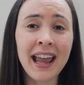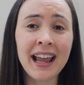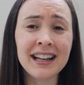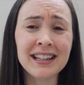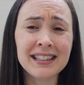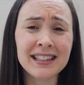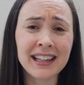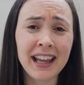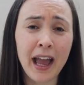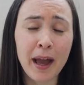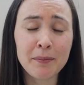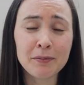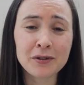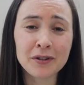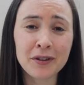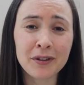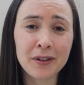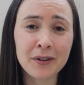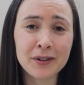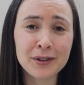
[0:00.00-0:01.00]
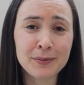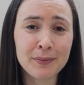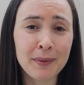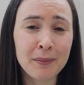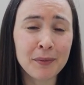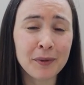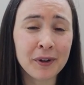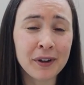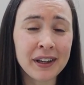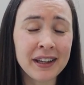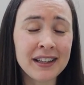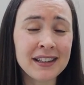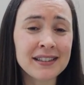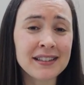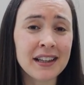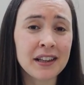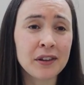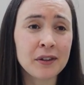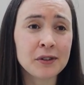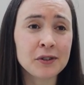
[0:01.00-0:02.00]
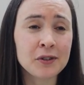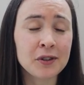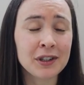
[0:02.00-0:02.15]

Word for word: and to capture those memories and those